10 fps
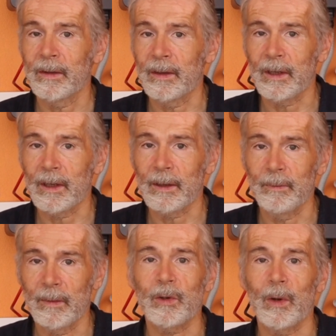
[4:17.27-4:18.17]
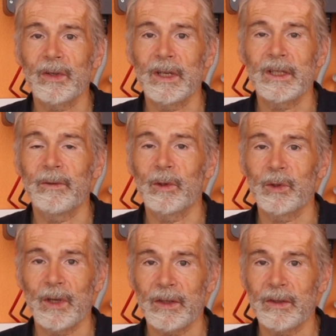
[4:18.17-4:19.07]
the solar system will
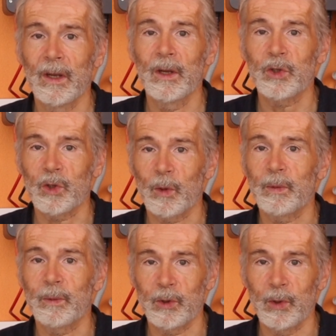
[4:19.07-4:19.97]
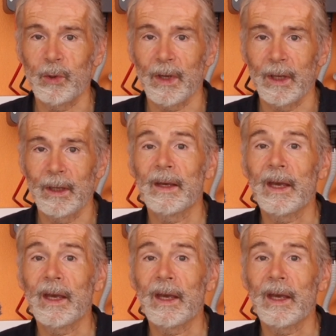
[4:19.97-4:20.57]
just stop producing.